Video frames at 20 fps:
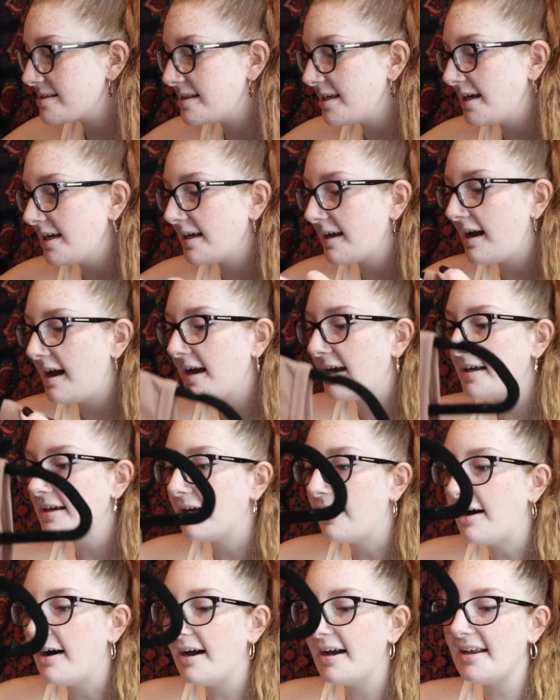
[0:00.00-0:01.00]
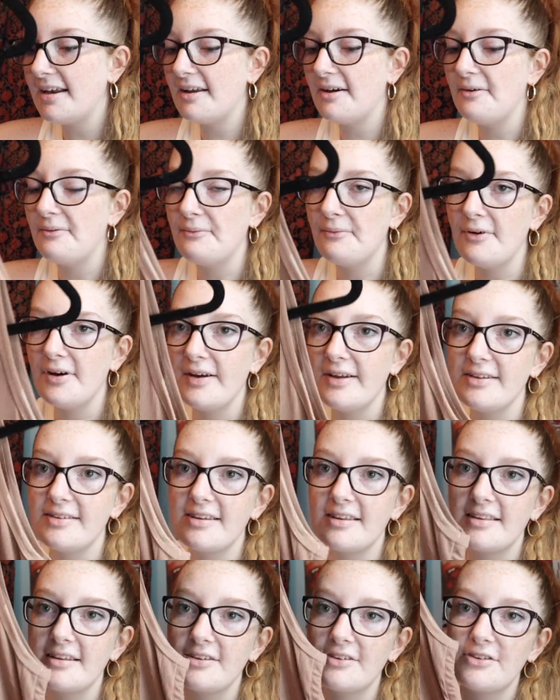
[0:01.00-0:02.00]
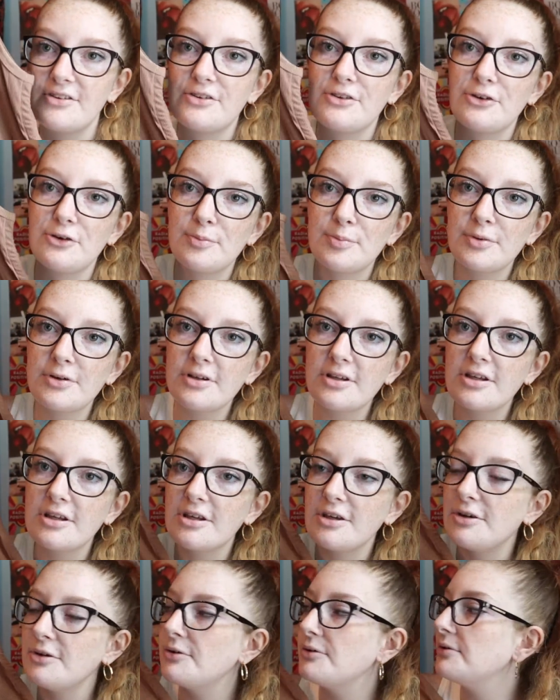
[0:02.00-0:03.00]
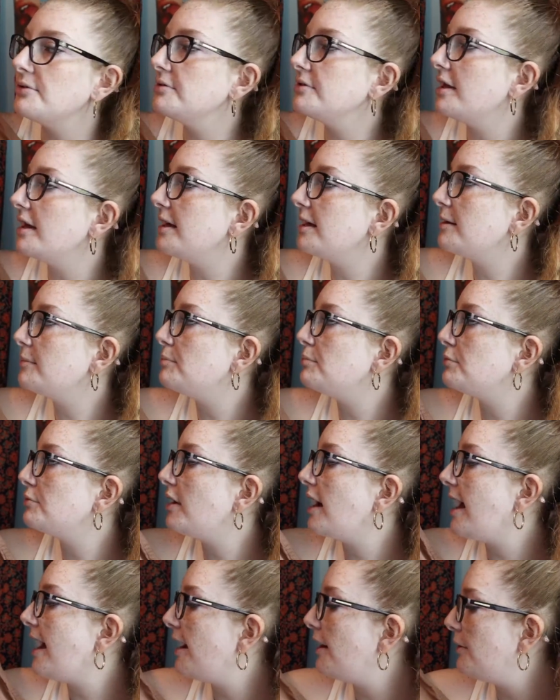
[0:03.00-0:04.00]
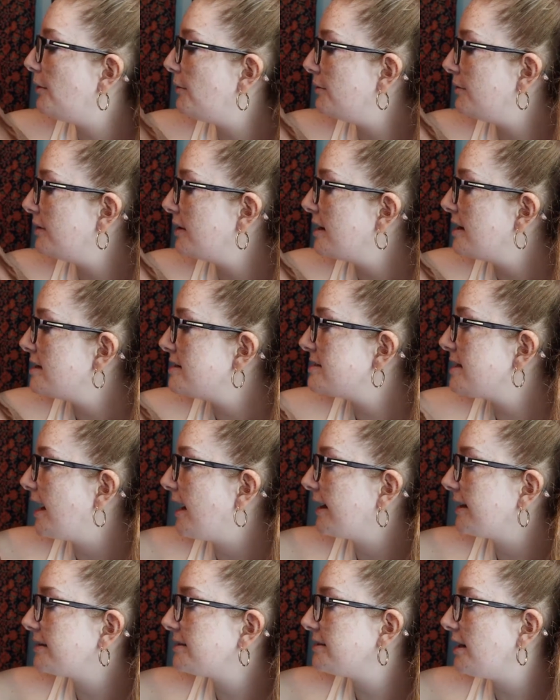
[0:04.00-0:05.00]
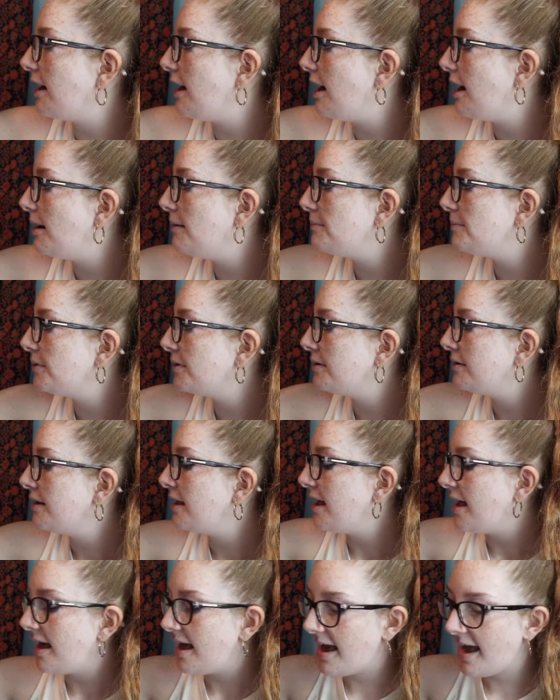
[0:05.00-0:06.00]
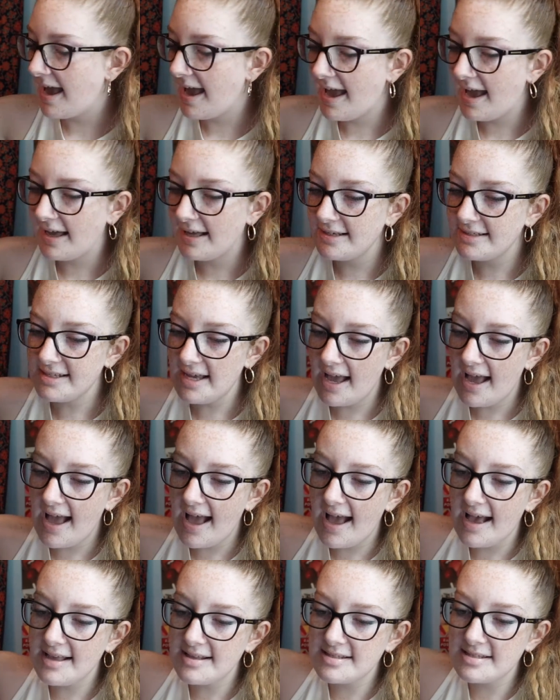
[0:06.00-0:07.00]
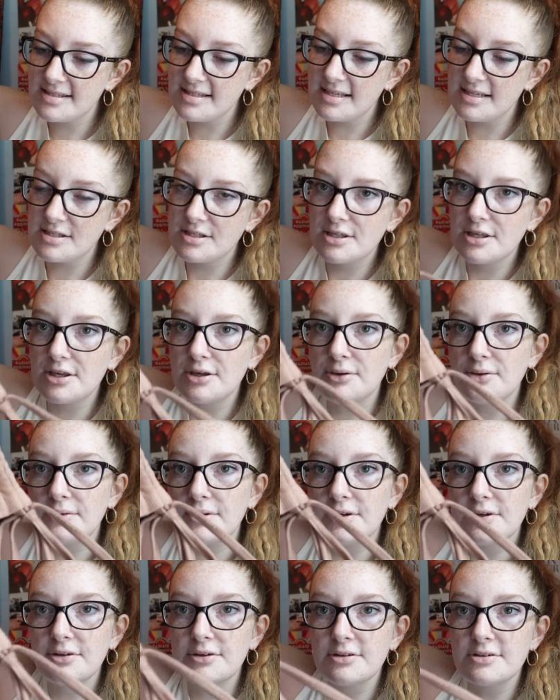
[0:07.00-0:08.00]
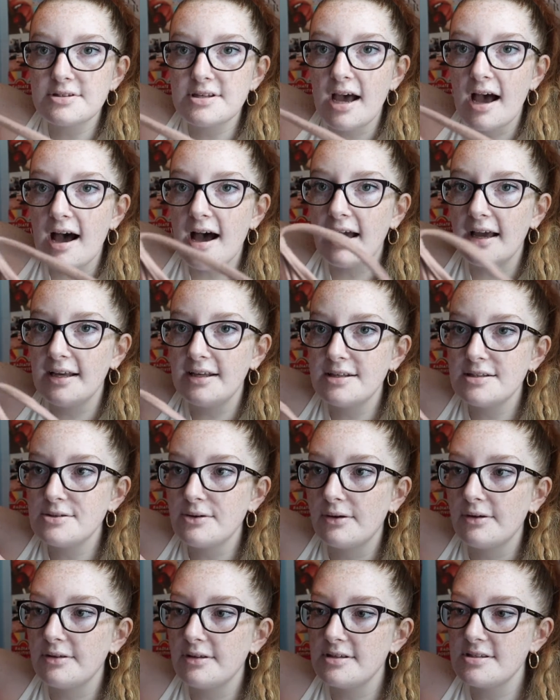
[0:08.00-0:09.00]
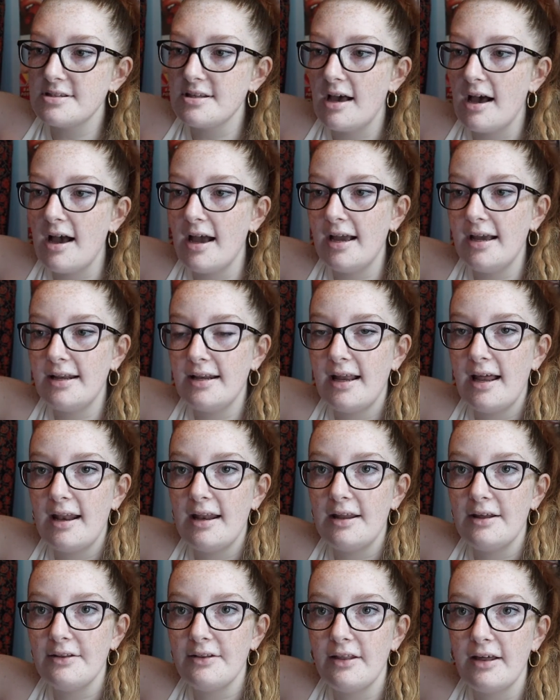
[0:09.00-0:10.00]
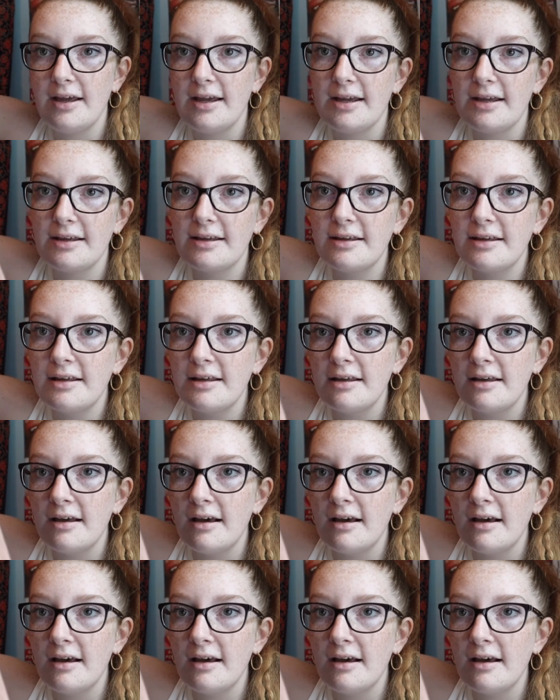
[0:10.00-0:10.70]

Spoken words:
thing I got was this super cute like brown tank top, and it has these cute little ties on the side, and it like